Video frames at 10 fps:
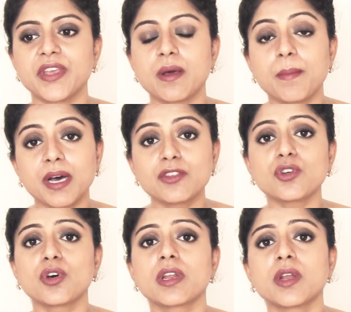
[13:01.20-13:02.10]
in a
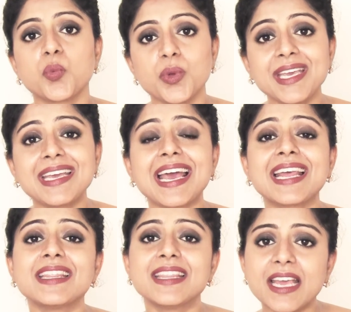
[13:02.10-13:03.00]
month or in a week,
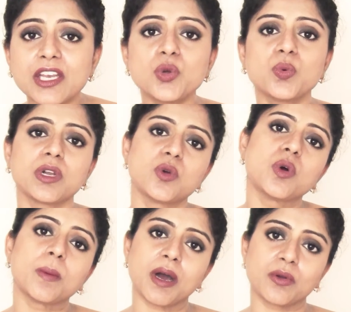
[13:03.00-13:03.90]
and then you will
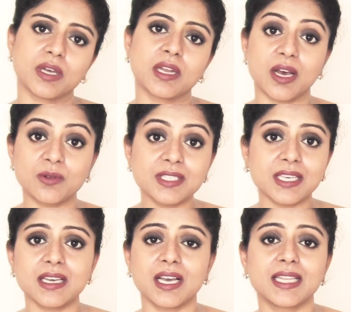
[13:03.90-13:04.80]
go about
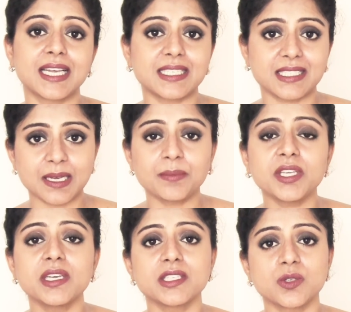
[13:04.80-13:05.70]
announcing that
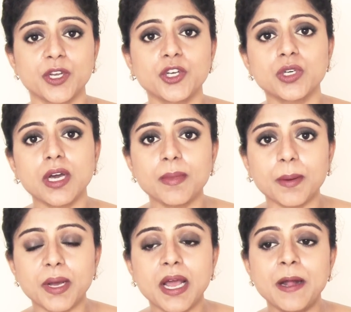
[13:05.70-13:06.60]
something is going to come
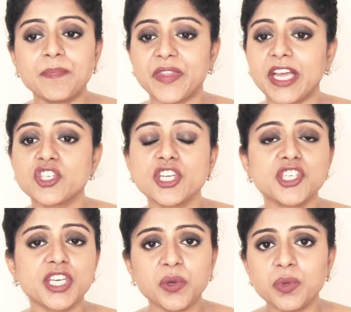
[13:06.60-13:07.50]
up. And she
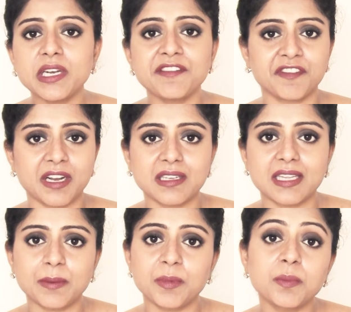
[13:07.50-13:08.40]
genuinely felt
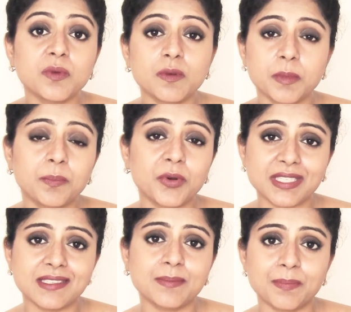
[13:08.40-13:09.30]
that people will be
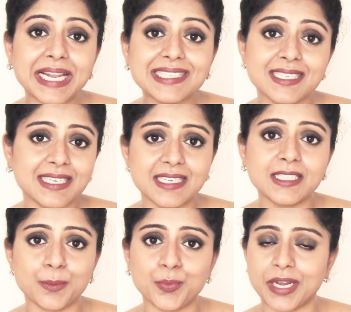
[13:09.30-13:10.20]
pleasantly
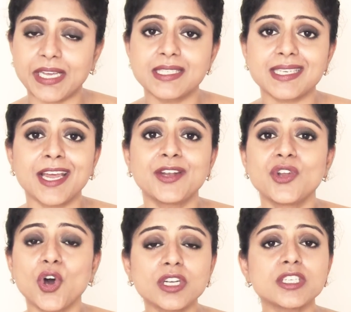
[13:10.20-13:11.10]
surprised and
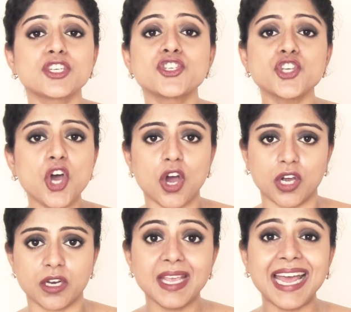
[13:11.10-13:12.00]
not
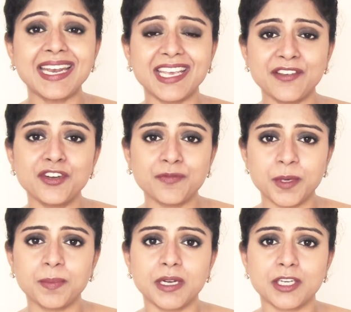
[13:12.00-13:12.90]
shocked. And even if
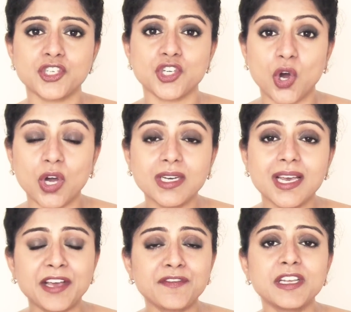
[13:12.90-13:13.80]
people are shocked,
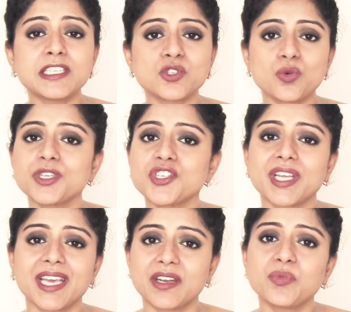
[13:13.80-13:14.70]
I feel so much
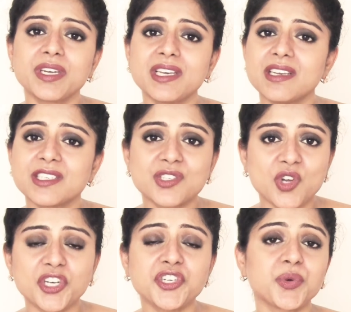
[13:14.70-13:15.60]
negativity is
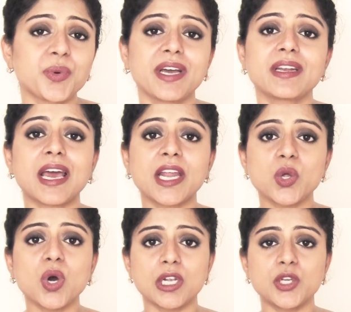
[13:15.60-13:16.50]
not required at
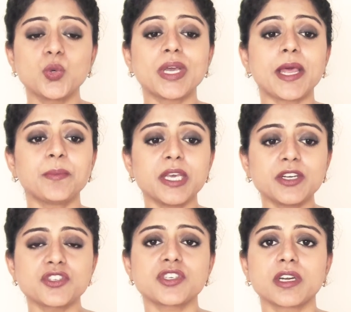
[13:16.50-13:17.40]
all. You can be
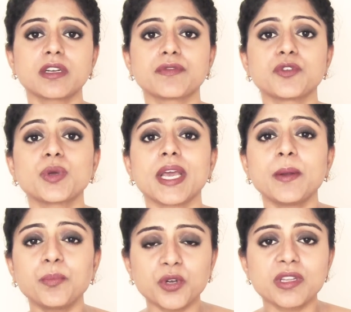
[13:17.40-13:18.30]
constructive. You
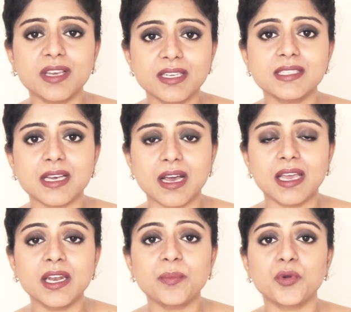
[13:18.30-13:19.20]
can put things
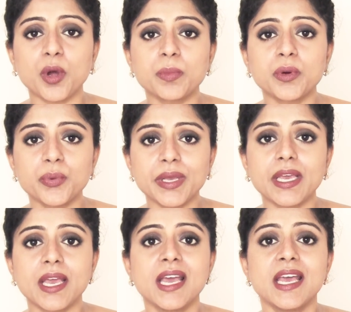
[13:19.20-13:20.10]
in a proper
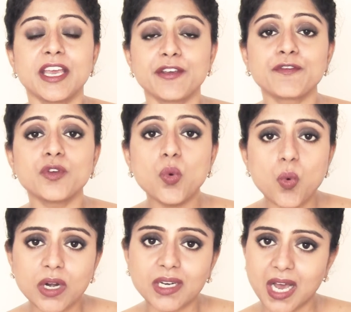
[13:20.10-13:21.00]
way. If you
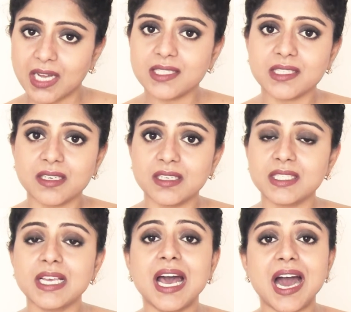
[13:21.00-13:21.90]
want
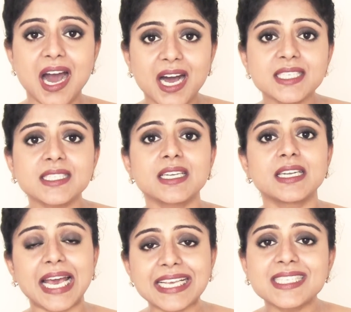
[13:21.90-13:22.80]
answers, ask
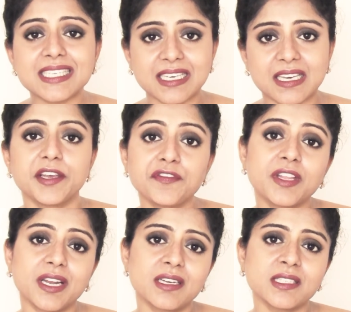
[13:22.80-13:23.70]
nicely. If
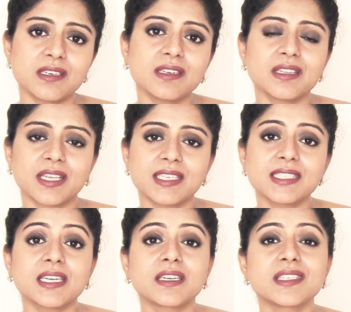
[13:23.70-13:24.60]
there are certain things
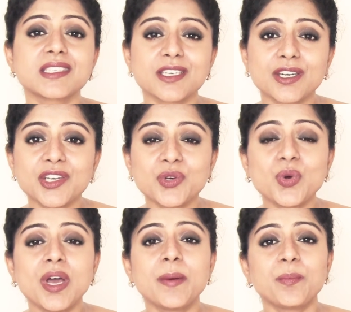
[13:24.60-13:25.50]
that concern
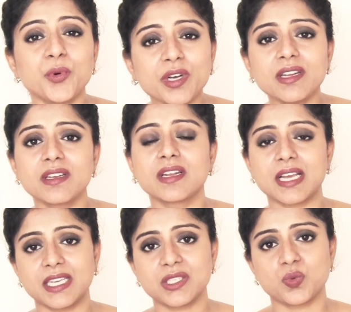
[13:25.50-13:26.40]
you, put it in
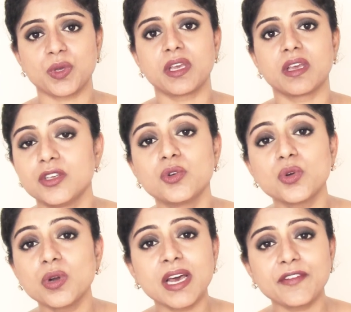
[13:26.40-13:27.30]
a nice way.
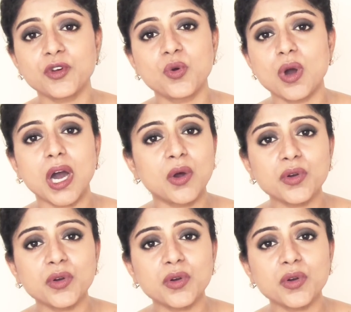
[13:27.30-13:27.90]
You don't have to go